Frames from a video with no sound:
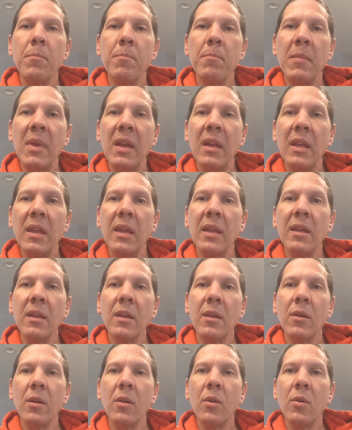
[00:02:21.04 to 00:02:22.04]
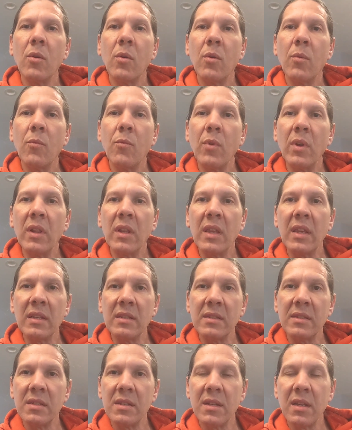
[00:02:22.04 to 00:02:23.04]
meaning
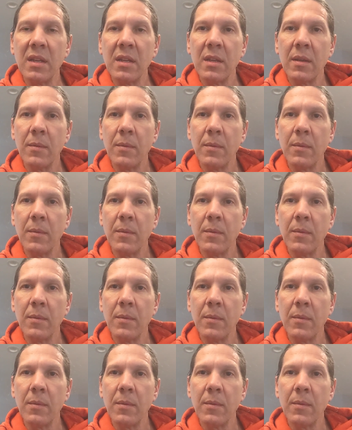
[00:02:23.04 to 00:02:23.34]
released.